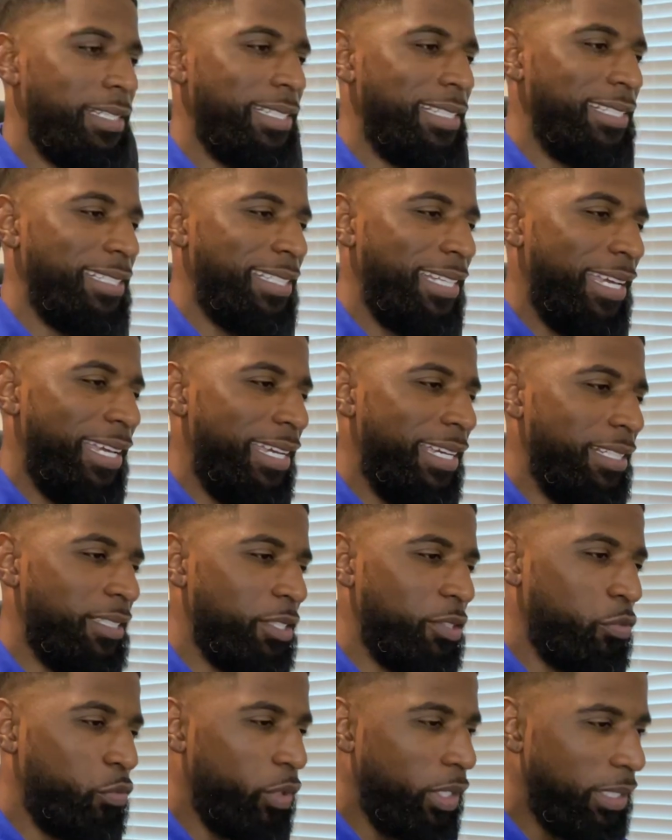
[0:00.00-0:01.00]
She
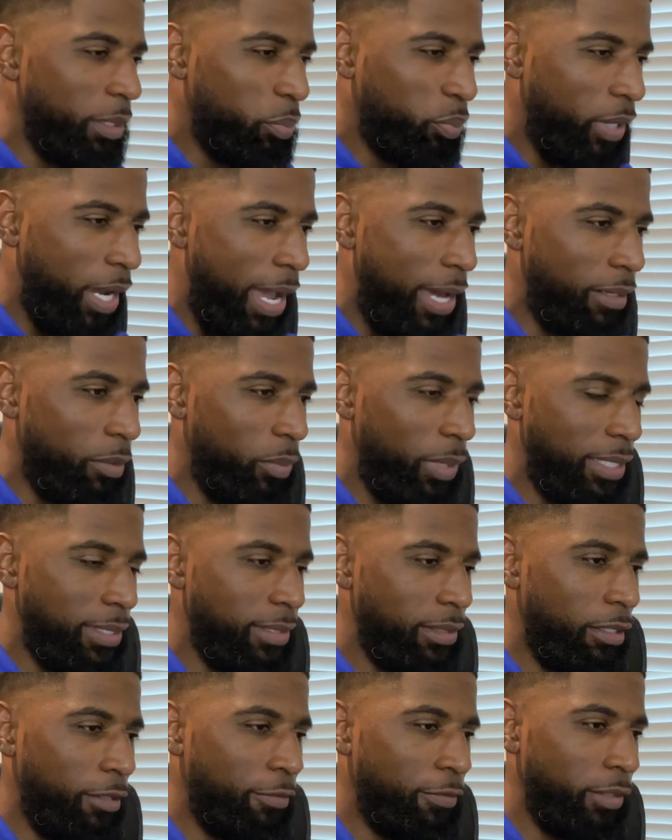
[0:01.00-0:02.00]
says, really proud of
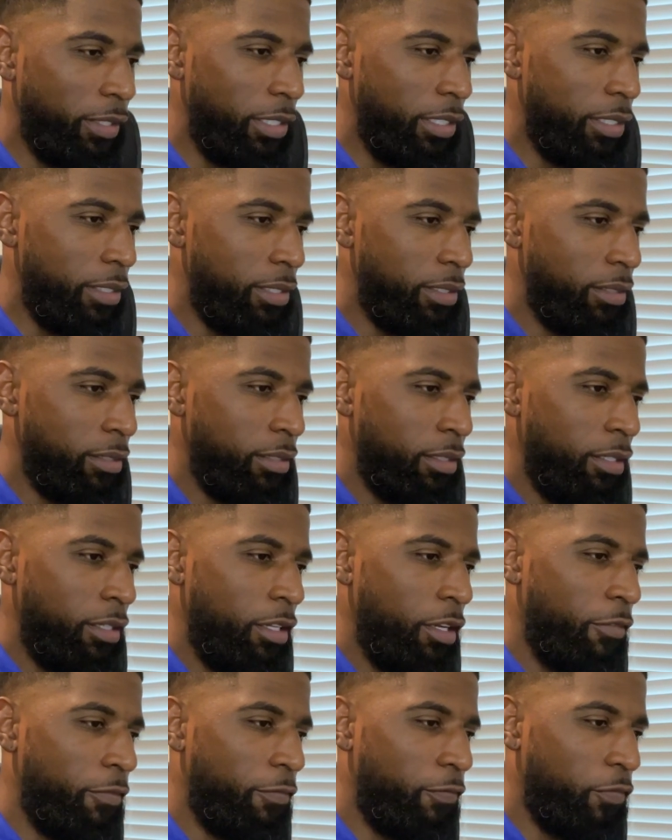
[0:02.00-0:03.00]
myself for this.
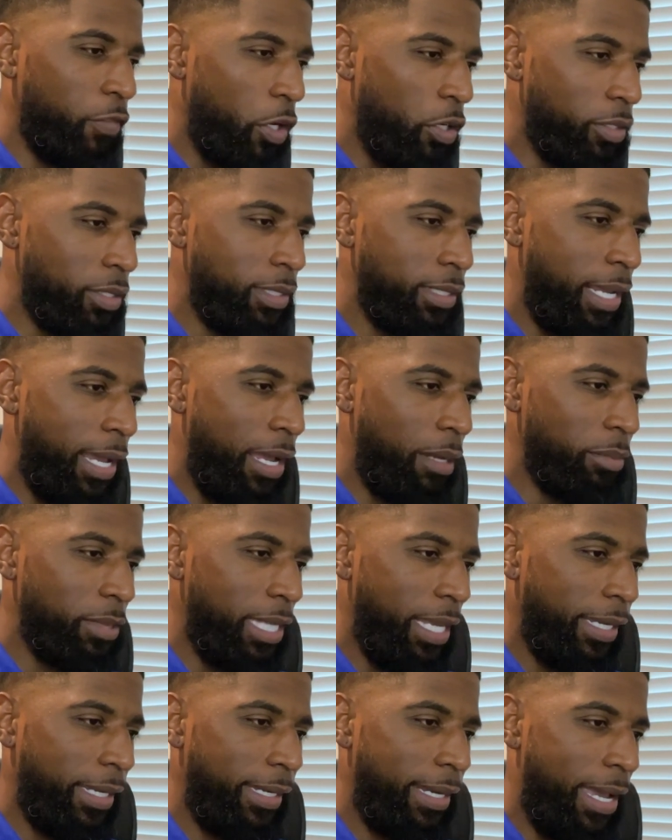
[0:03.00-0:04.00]
First time
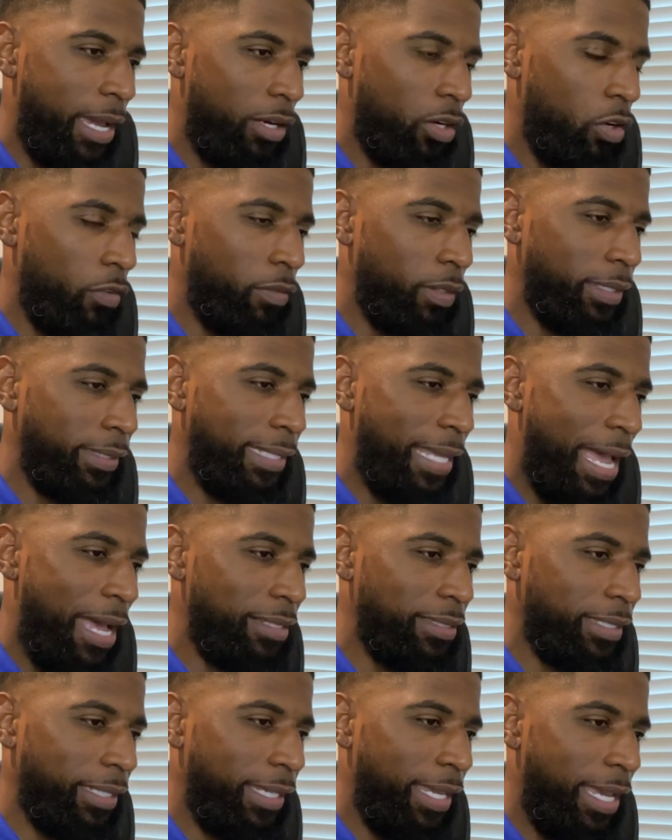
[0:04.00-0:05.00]
taking out over a
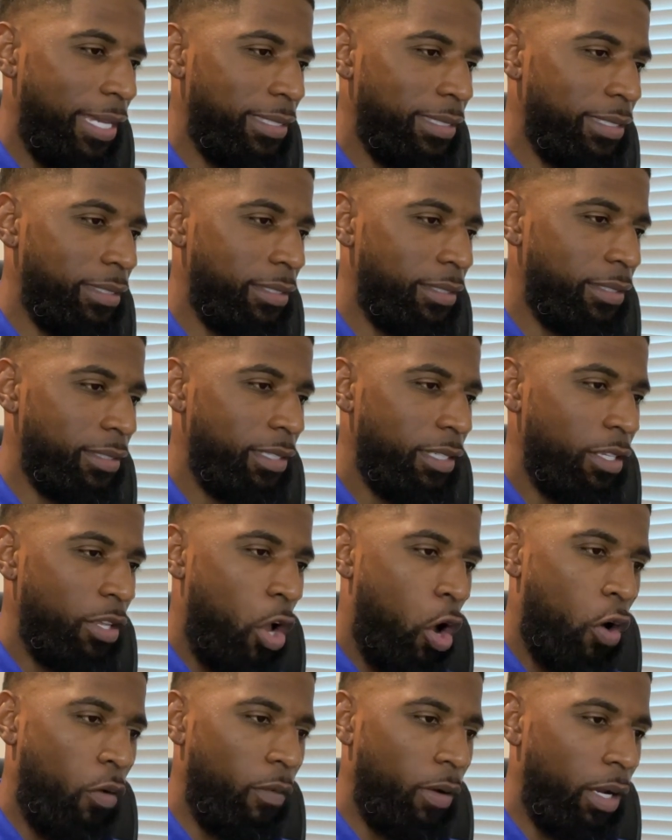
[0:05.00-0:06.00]
thousand cases
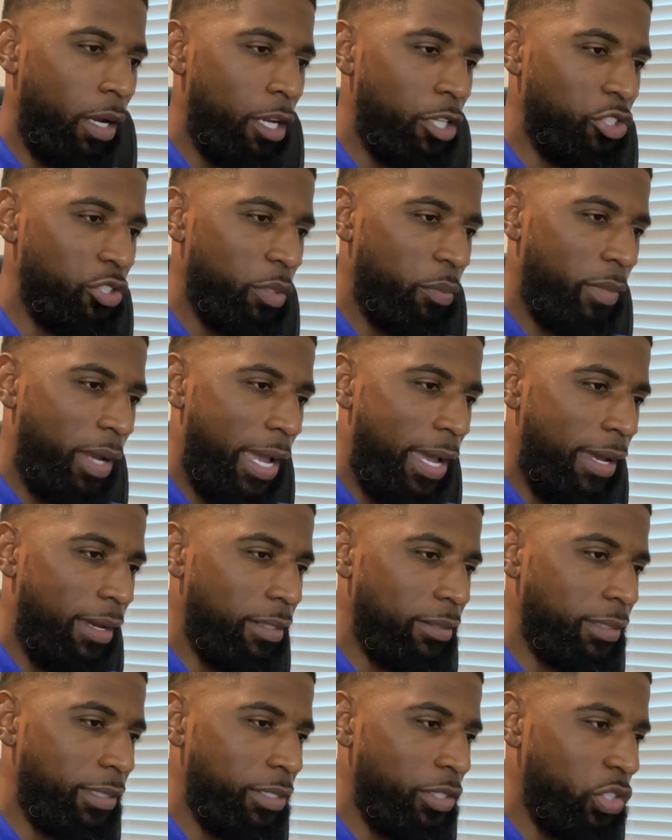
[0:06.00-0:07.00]
over 100
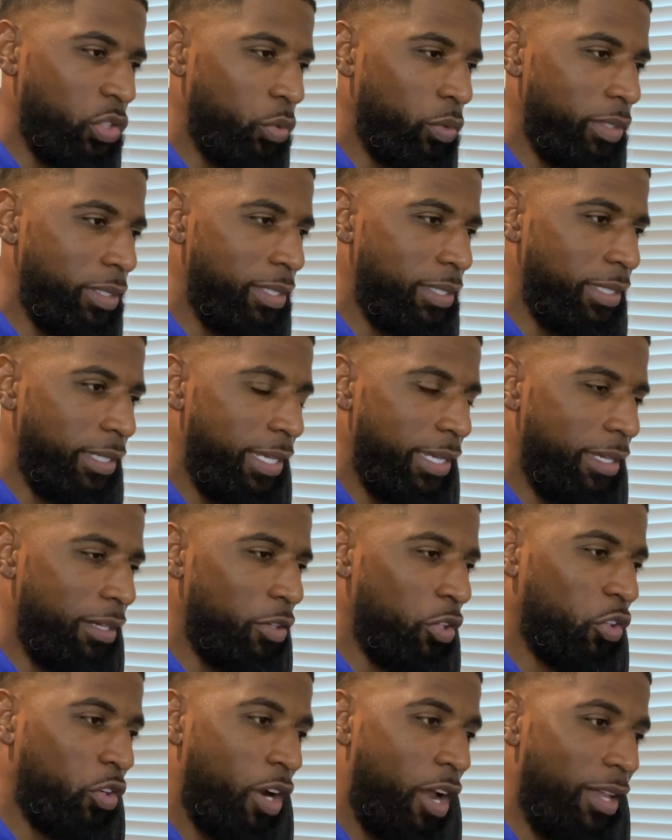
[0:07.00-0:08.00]
miles into a
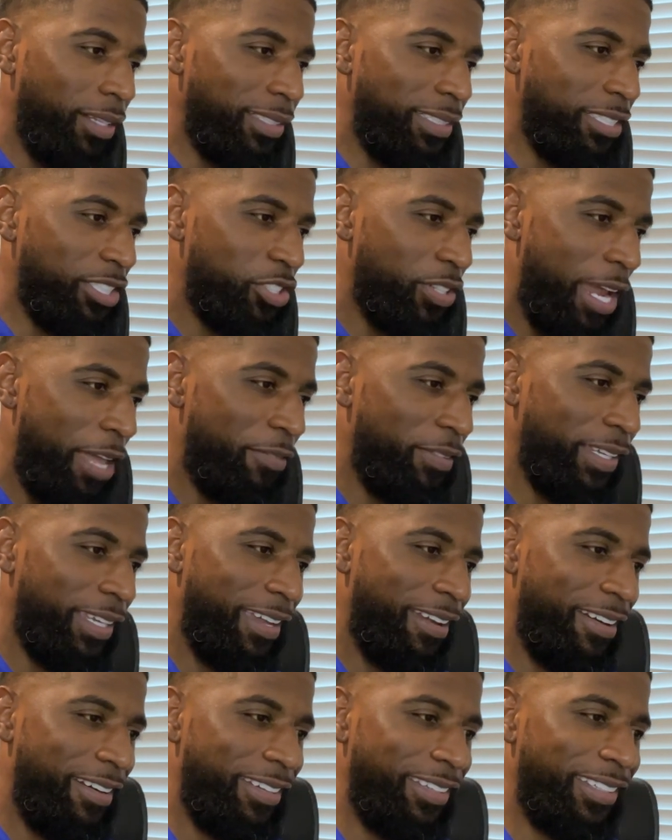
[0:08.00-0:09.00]
snail crawling traffic
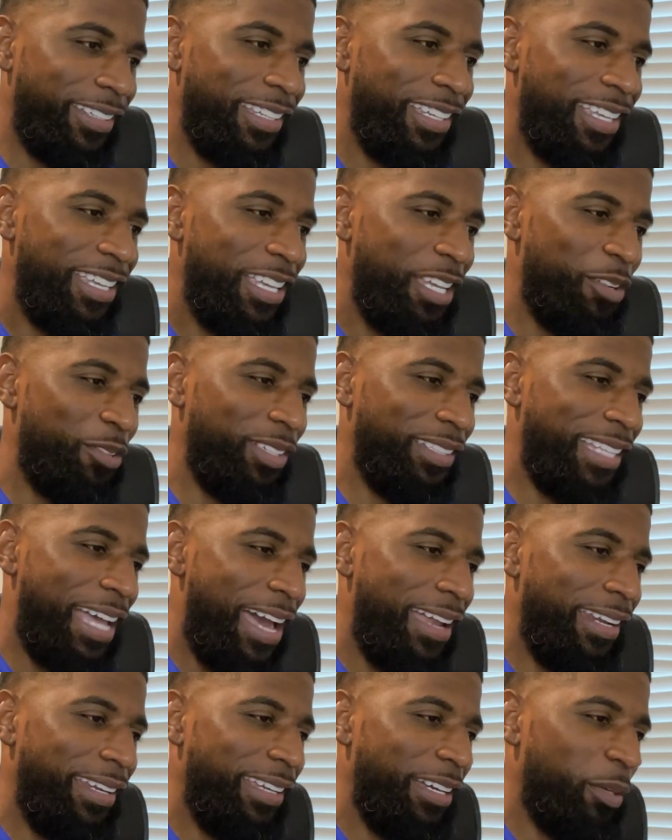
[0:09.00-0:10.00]
area
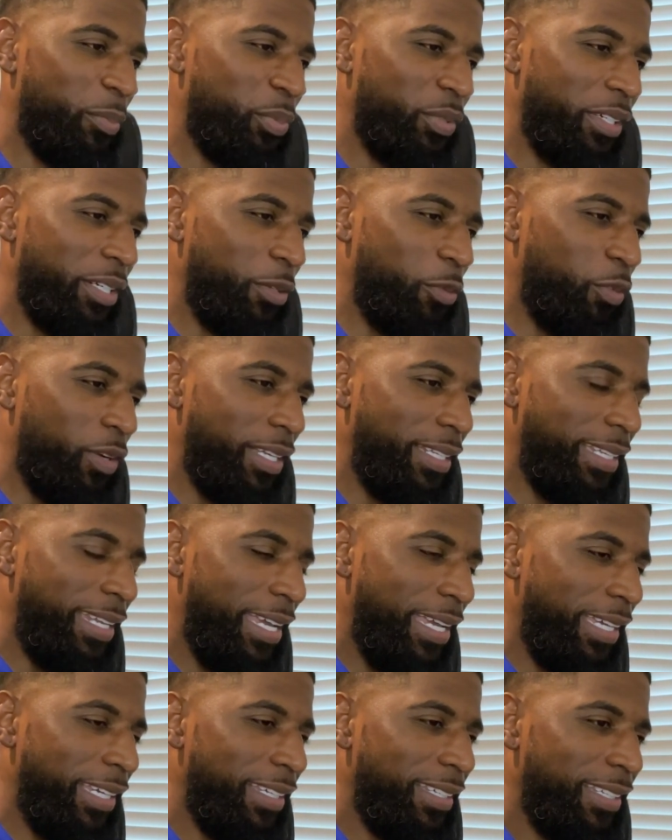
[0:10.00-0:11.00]
without a helper in one
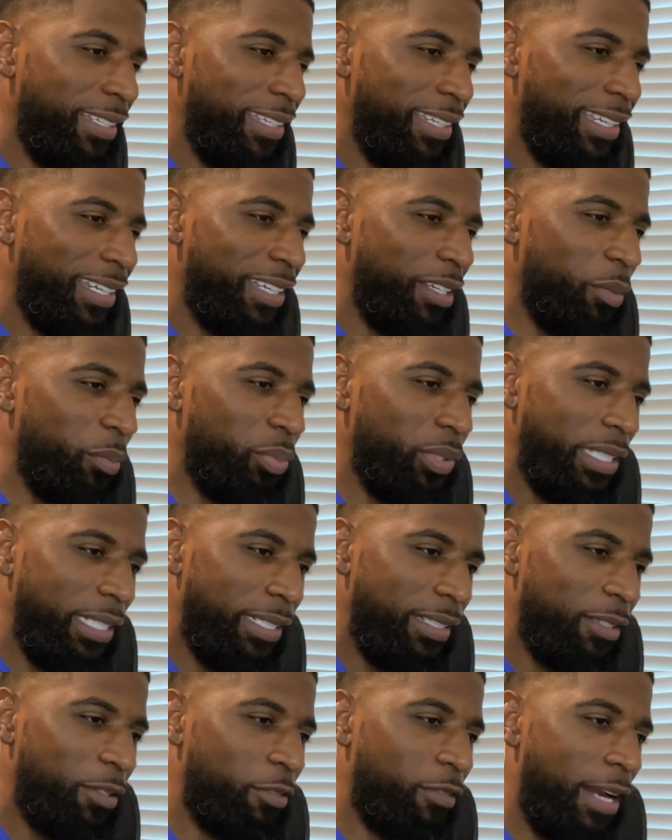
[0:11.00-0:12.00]
day,
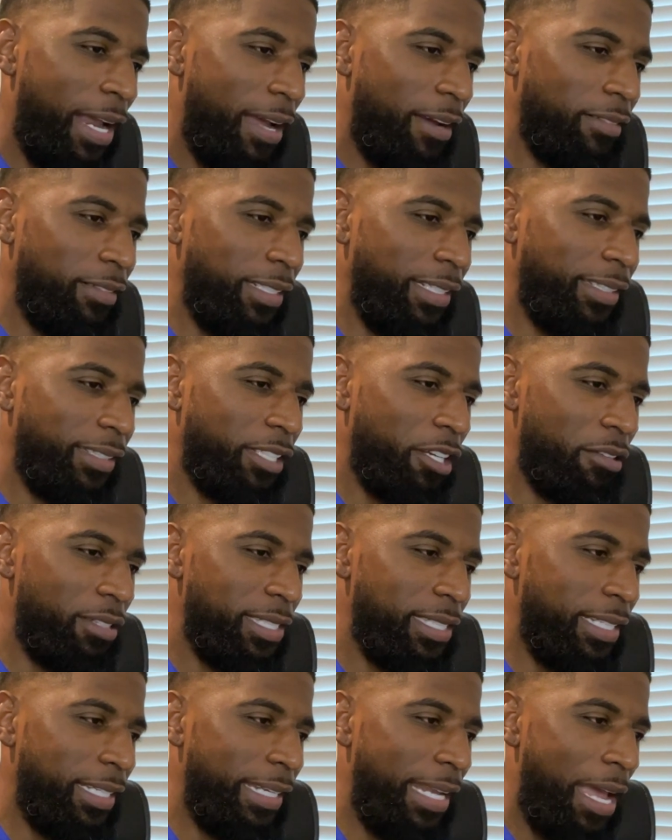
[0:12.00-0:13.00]
completed a route in
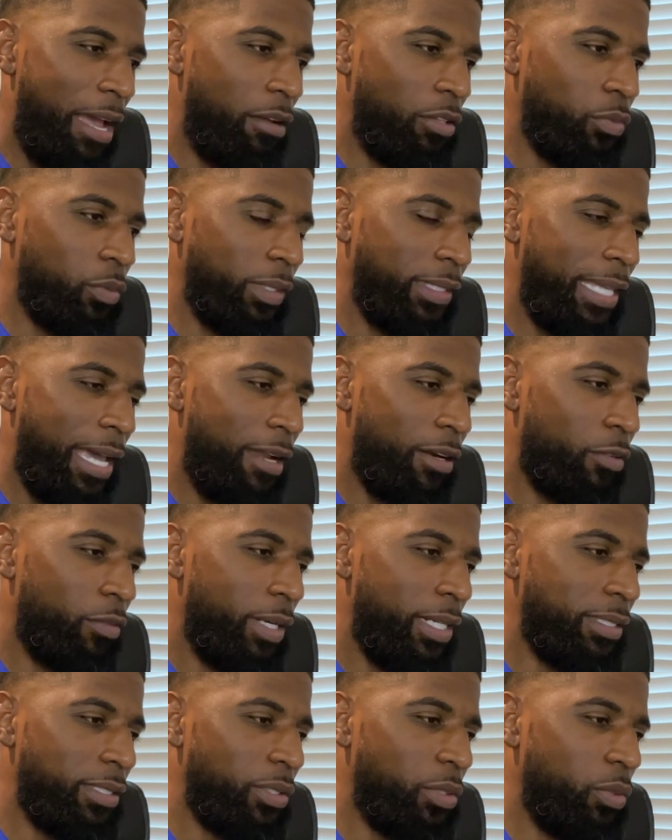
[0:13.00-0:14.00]
13 hours without a
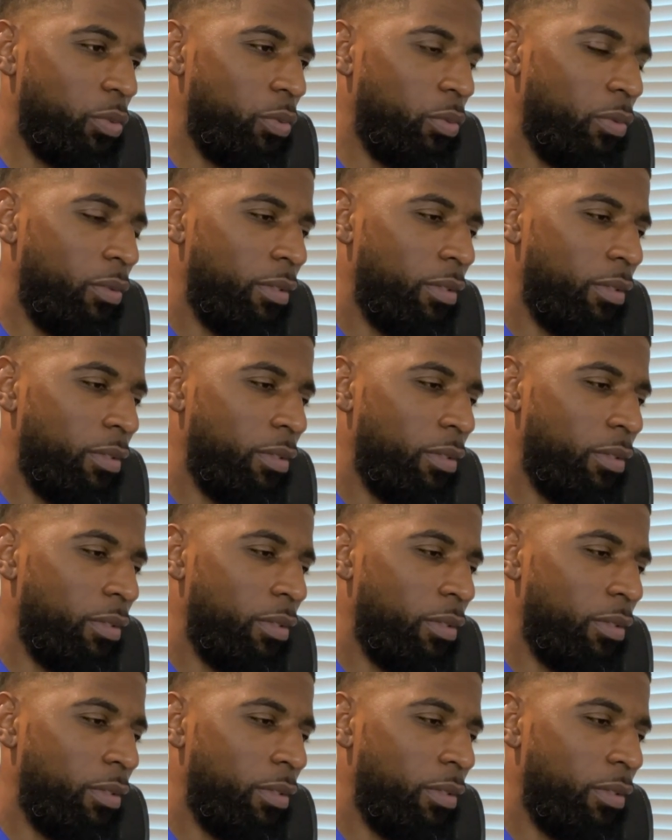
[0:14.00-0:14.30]
rescue.